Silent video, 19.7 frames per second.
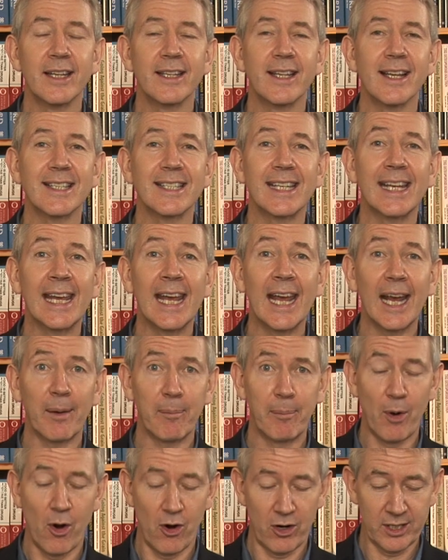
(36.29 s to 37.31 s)
does
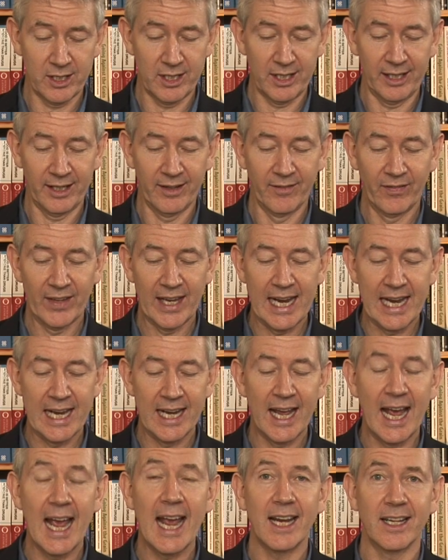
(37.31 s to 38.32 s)
kickboxing in
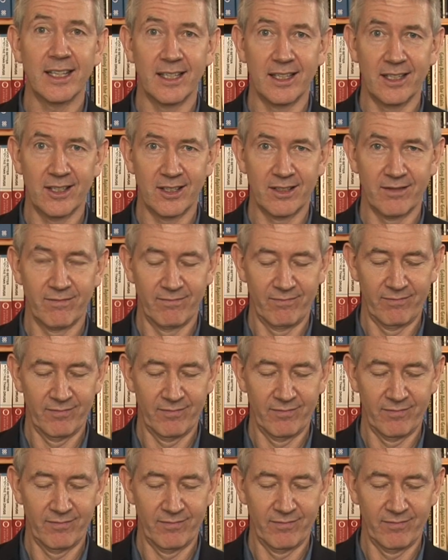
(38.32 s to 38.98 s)
her 80s.